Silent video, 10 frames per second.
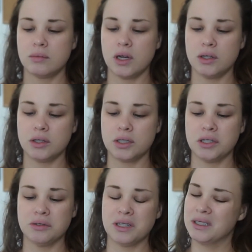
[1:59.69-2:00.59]

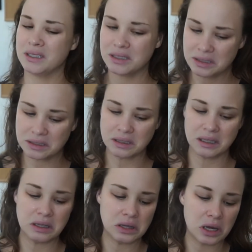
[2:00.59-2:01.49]
undertone, like
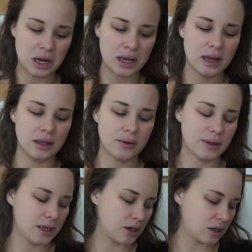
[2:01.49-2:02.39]
a lot of yellow
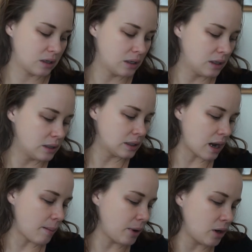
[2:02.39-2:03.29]
in there.
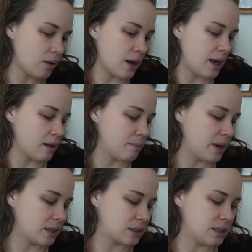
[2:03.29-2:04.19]
I'm gonna go ahead and
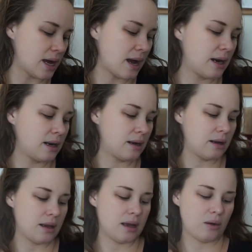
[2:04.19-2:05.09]
mix that
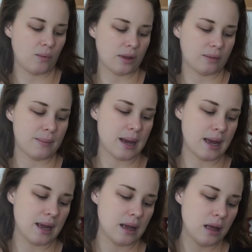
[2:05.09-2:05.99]
in with
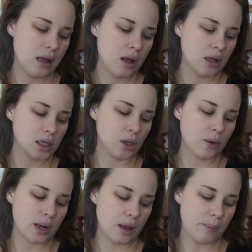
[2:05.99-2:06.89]
my
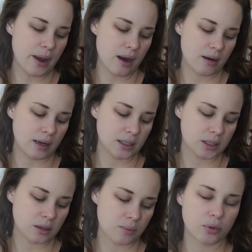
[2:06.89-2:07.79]
L'Oreal
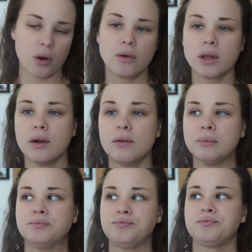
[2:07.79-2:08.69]
Paris Pro
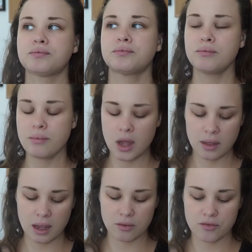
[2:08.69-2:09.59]
Glow,
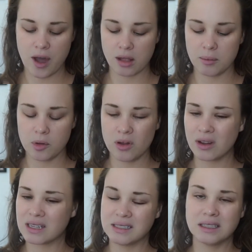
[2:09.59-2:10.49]
the Infallible,
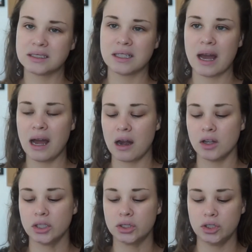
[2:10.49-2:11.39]
because I got
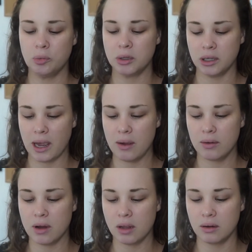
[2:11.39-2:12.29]
a super light
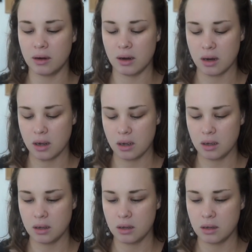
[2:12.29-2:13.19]
color.
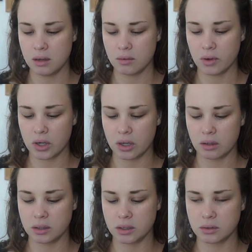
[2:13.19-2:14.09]
What
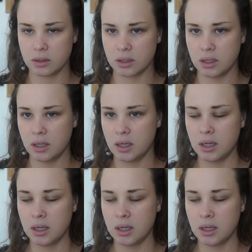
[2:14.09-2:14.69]
color is this one?